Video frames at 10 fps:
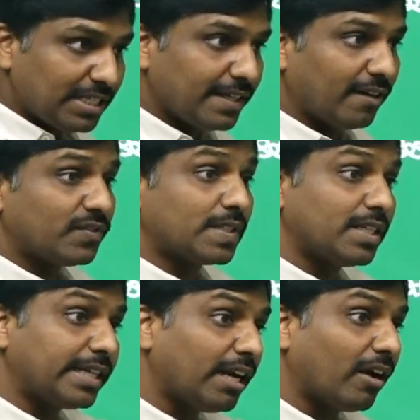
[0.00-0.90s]
of certain
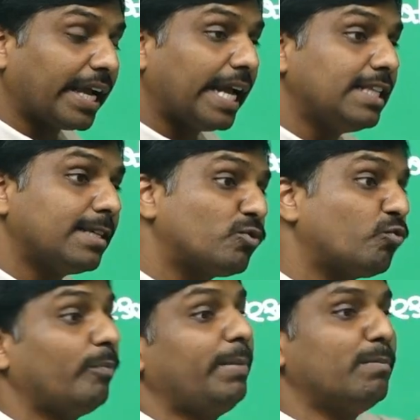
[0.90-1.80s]
organisms would be
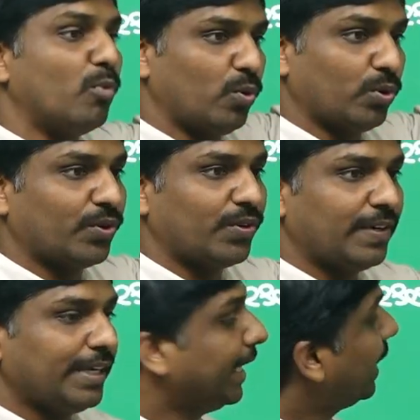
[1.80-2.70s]
more
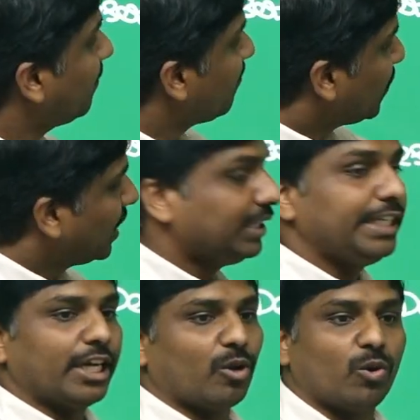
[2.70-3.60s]
in the
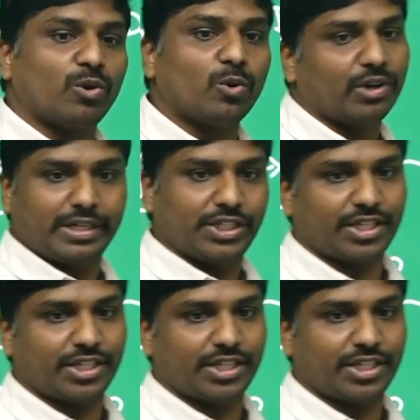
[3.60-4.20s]
ecotone region.